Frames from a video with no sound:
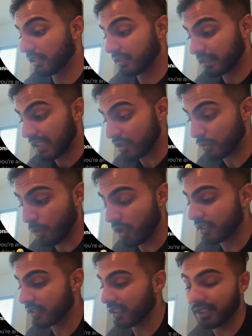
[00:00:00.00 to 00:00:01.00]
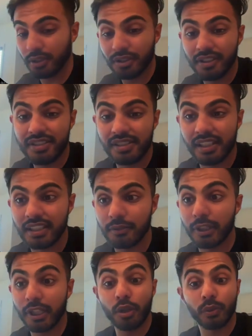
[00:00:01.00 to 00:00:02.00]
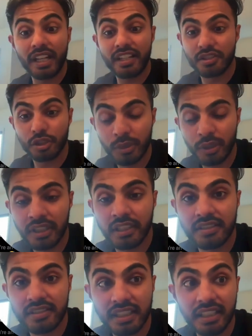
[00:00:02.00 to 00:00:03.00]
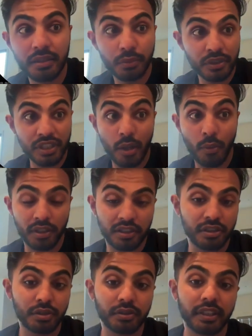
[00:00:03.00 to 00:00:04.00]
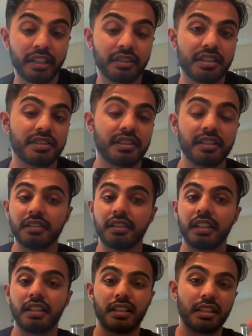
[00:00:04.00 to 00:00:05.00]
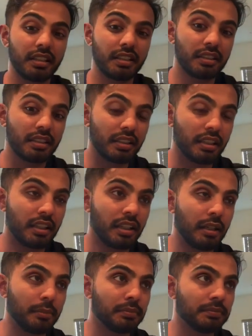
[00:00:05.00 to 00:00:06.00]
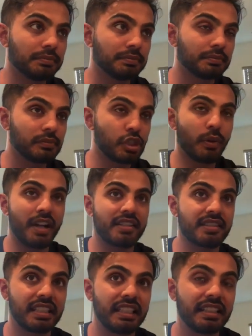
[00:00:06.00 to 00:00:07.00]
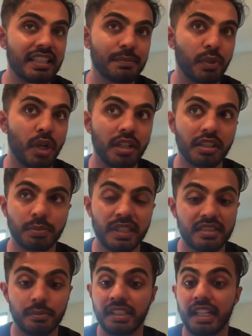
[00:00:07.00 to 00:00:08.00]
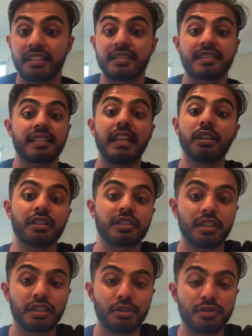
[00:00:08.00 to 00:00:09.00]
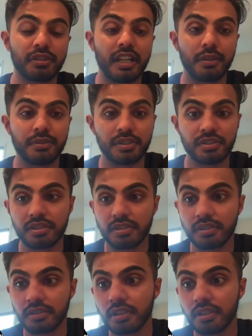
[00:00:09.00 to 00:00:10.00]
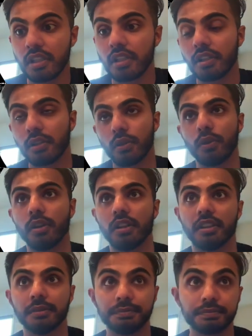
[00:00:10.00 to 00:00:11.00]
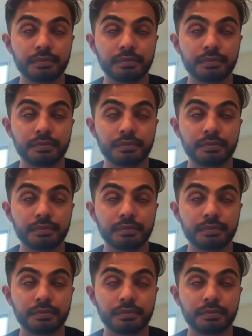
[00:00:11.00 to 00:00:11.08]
that's one. Another is like if we go raise two million in seed, which I want to do later this year. Um, do I see this product being something that I can scale a ton of user acquisition to, or